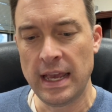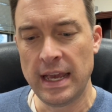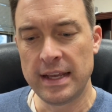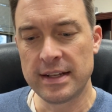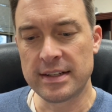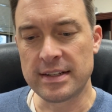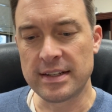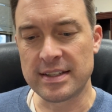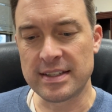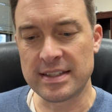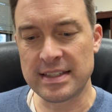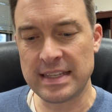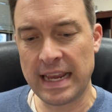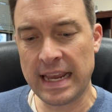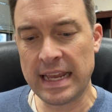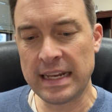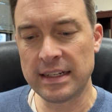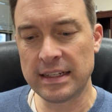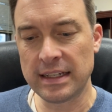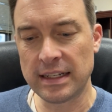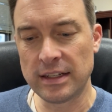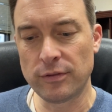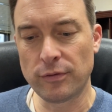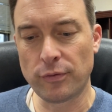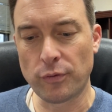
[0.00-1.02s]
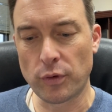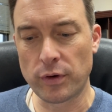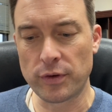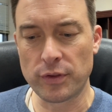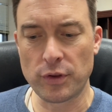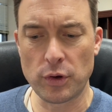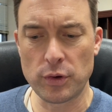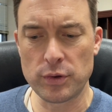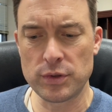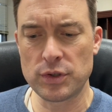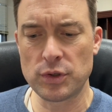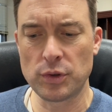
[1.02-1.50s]
to stand in for
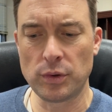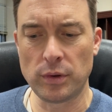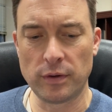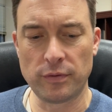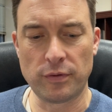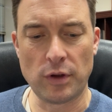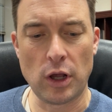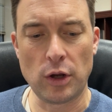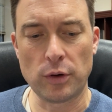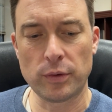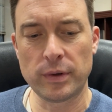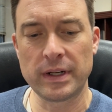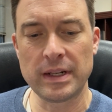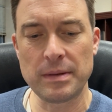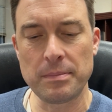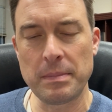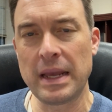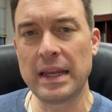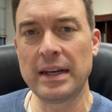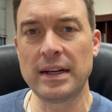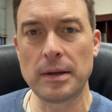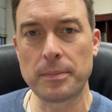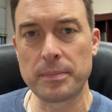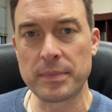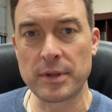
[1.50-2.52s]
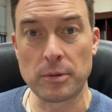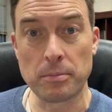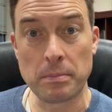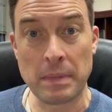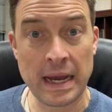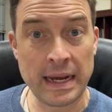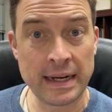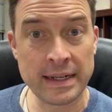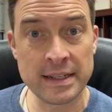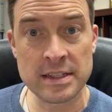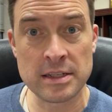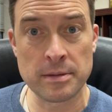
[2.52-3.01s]
those who have already made up their
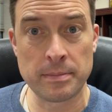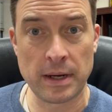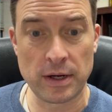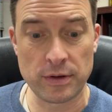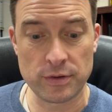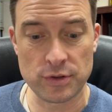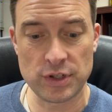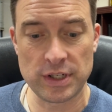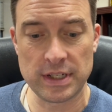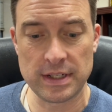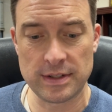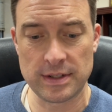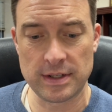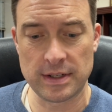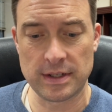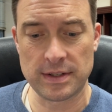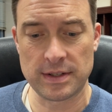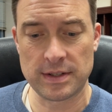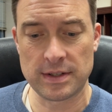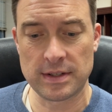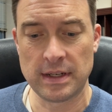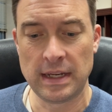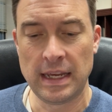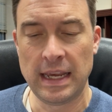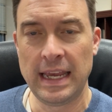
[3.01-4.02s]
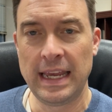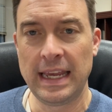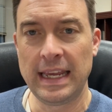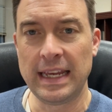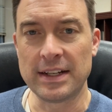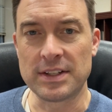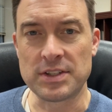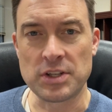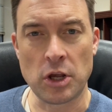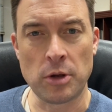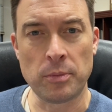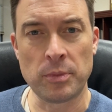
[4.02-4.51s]
minds about Jesus.
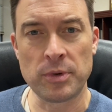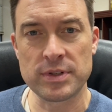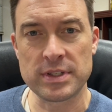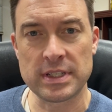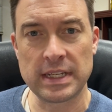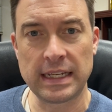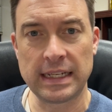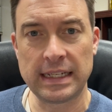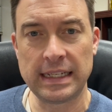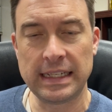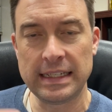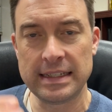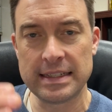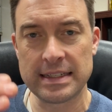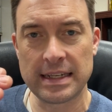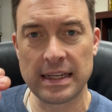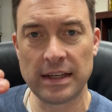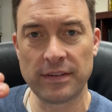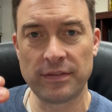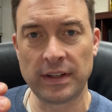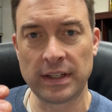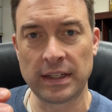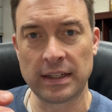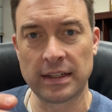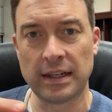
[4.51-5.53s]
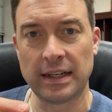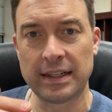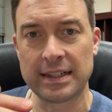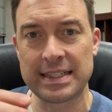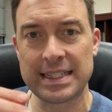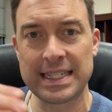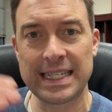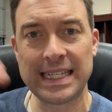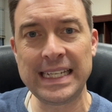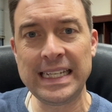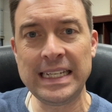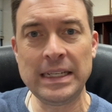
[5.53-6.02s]
It's almost like he's giving a
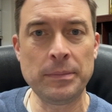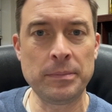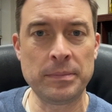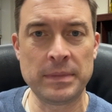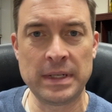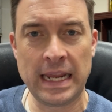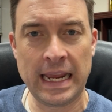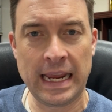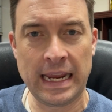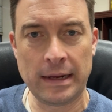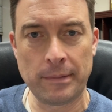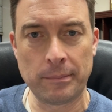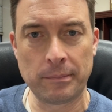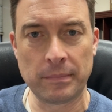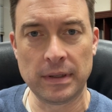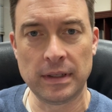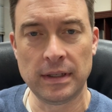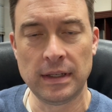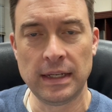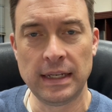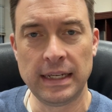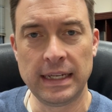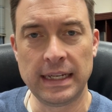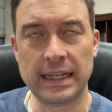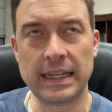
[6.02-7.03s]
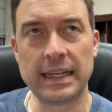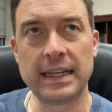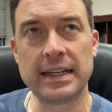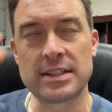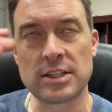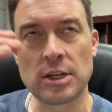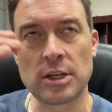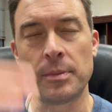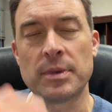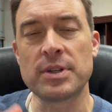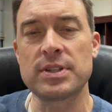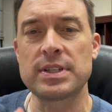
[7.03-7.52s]
team name.
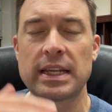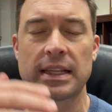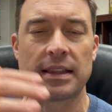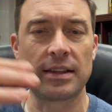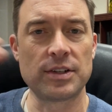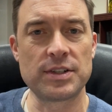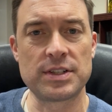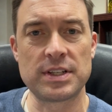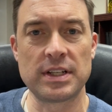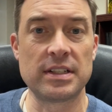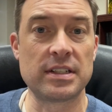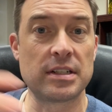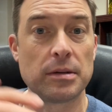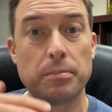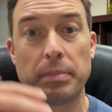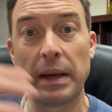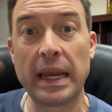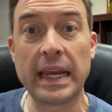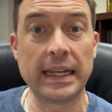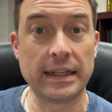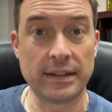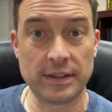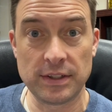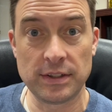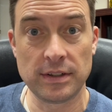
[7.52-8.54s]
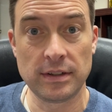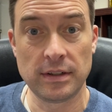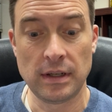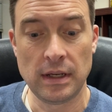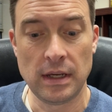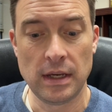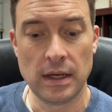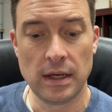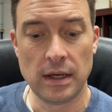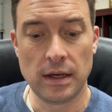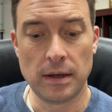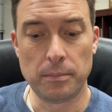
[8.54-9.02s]
it's almost like there's a debate
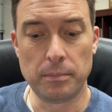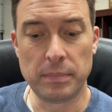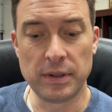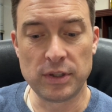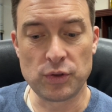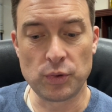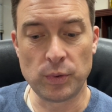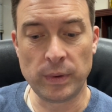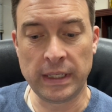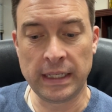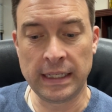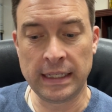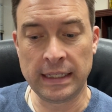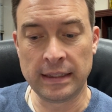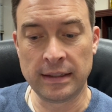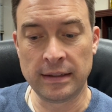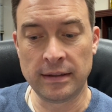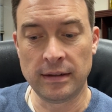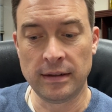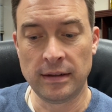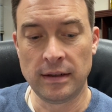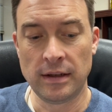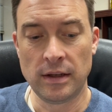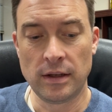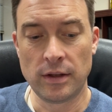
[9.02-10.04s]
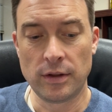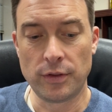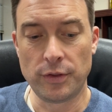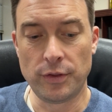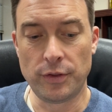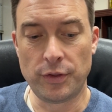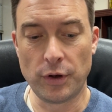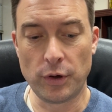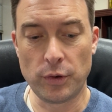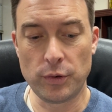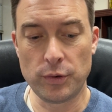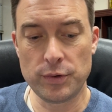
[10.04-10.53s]
between
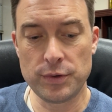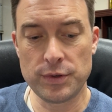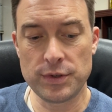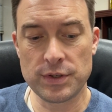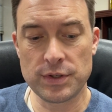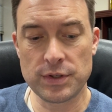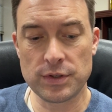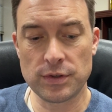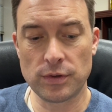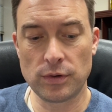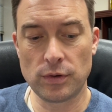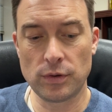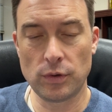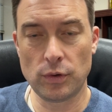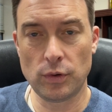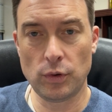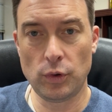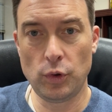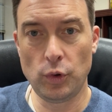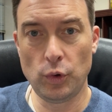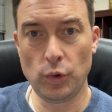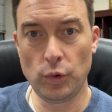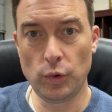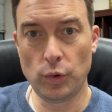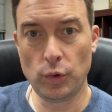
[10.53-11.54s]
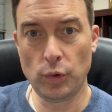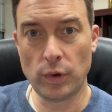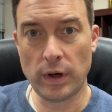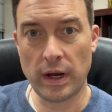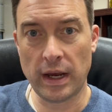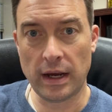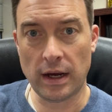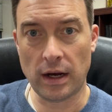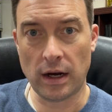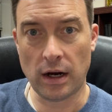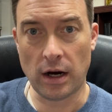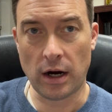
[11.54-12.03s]
those who
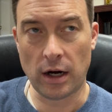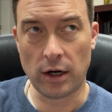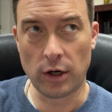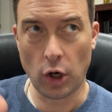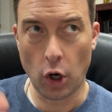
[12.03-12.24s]
are